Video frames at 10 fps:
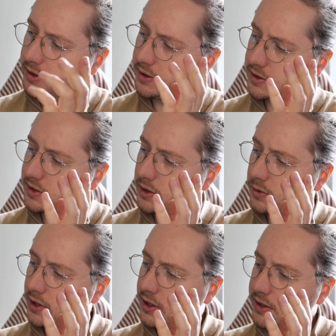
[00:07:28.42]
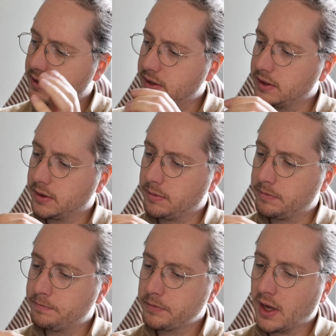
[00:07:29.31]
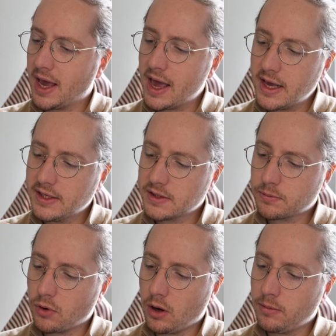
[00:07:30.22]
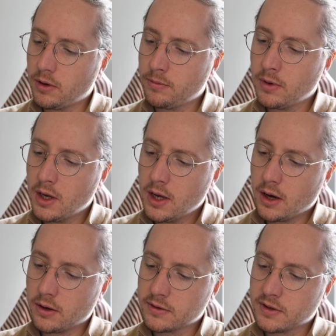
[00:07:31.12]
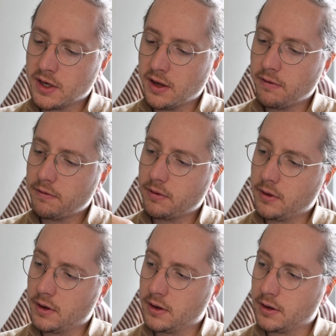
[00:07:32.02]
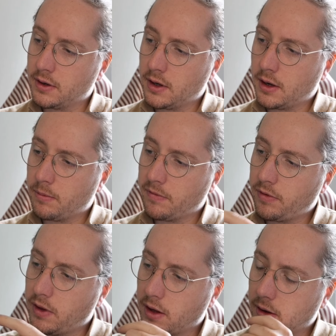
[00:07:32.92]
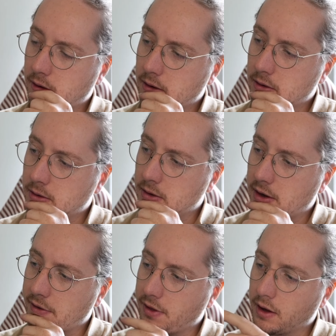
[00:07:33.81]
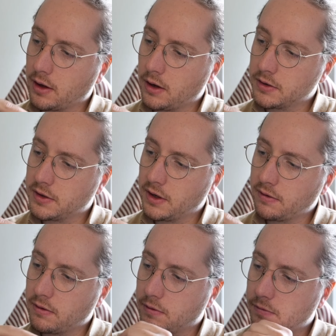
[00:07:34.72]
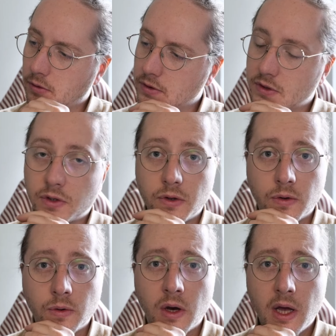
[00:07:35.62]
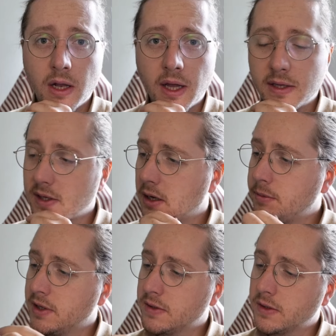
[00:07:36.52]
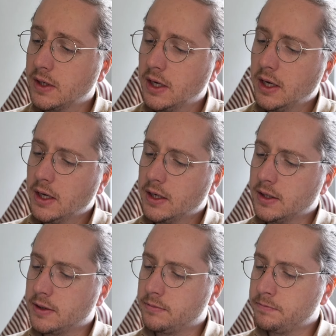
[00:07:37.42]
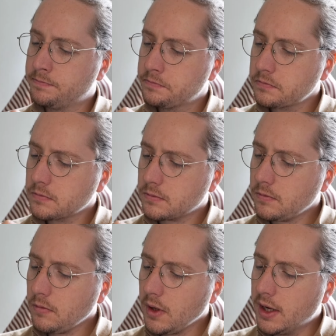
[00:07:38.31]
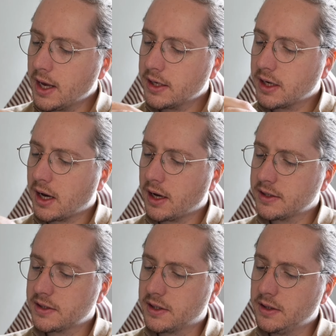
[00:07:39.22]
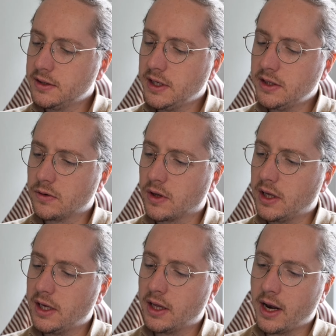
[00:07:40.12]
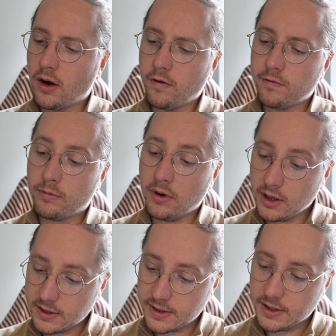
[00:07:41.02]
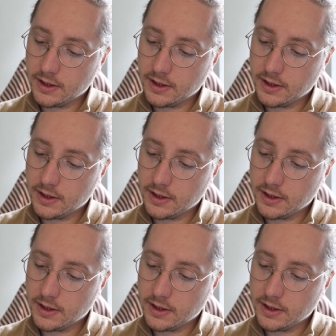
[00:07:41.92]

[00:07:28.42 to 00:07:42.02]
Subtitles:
serious haze problem underneath the I think underneath the first two lens elements, and I still need to clean that off, but